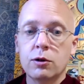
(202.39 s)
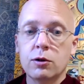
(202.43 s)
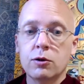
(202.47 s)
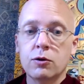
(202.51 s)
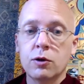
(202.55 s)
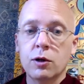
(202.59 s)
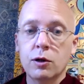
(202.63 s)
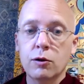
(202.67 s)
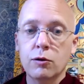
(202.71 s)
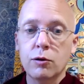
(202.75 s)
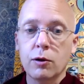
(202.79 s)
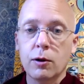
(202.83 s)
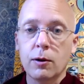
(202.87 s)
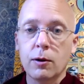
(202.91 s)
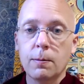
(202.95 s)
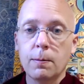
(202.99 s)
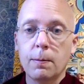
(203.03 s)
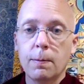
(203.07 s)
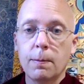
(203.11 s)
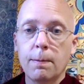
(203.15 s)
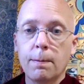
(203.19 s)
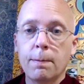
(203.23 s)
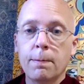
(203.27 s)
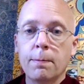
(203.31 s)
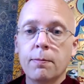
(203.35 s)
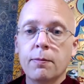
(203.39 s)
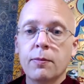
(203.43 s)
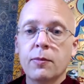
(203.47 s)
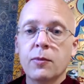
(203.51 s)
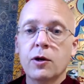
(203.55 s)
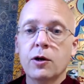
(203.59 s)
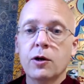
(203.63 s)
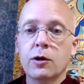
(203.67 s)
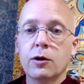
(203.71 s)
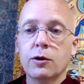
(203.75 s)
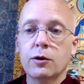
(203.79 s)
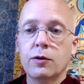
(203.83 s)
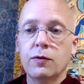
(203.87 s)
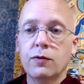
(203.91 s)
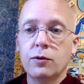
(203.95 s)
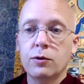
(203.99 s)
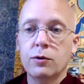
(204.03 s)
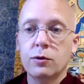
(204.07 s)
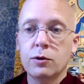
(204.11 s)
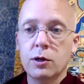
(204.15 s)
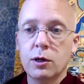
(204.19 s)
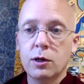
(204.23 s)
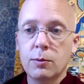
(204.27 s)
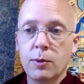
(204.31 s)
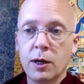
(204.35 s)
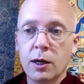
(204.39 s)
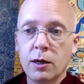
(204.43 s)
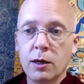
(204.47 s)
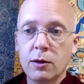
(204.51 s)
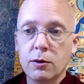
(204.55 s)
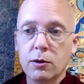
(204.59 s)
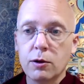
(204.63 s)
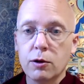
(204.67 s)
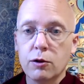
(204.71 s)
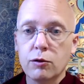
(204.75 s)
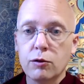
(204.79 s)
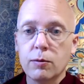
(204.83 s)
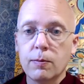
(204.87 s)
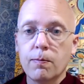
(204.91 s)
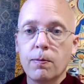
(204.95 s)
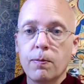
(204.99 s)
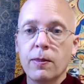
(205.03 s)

translate uh, if you keep at this.